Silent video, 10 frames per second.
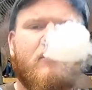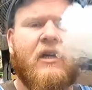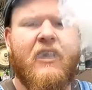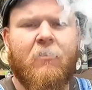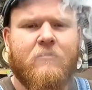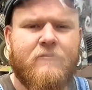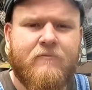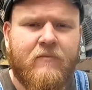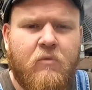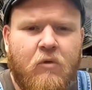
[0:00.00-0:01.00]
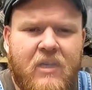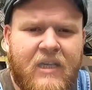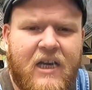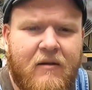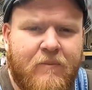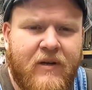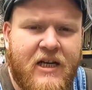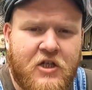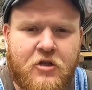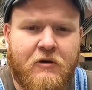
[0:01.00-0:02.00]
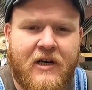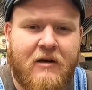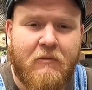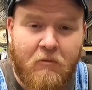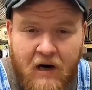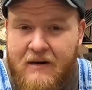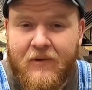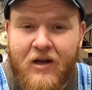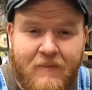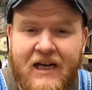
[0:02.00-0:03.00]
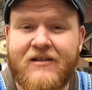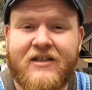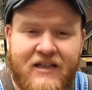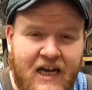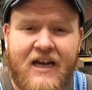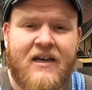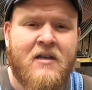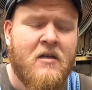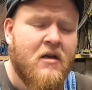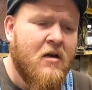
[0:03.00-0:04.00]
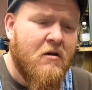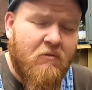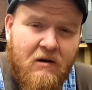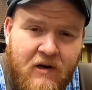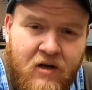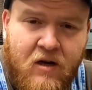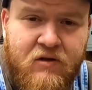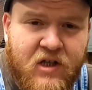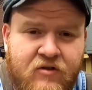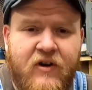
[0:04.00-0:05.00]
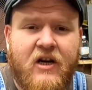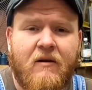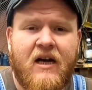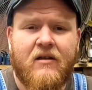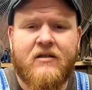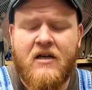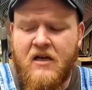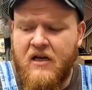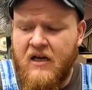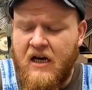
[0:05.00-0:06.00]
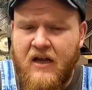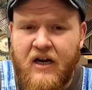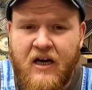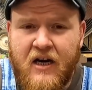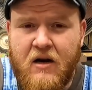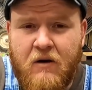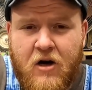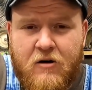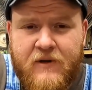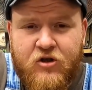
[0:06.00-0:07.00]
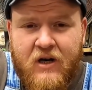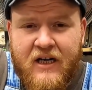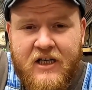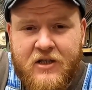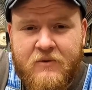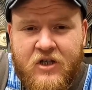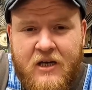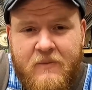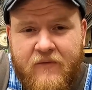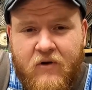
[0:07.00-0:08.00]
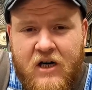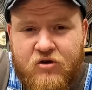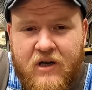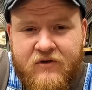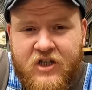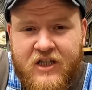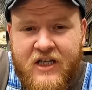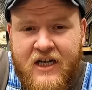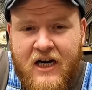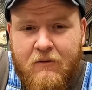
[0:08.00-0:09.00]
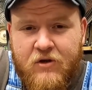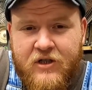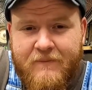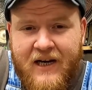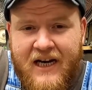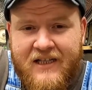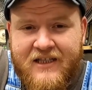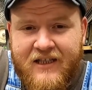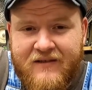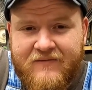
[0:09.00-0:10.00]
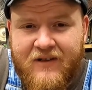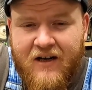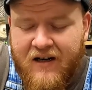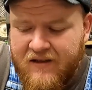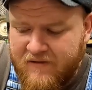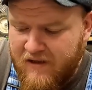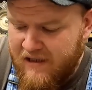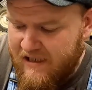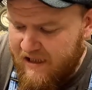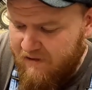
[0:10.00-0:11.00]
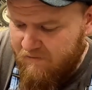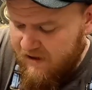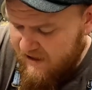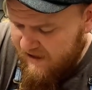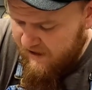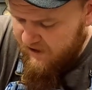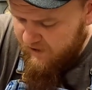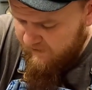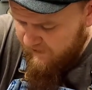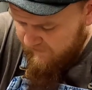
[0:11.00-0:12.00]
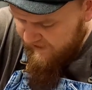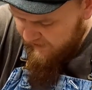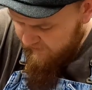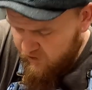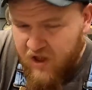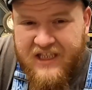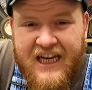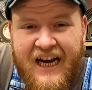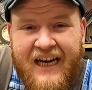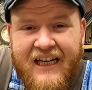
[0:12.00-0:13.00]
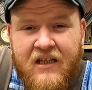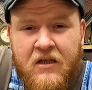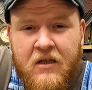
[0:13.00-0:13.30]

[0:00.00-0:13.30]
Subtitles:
Now, what kind of history can we ramble about today while we close this video out, and then I go home and try to get some sleep before I drive 16 hours to Boston? All right, let's see. What kind of history can we do today?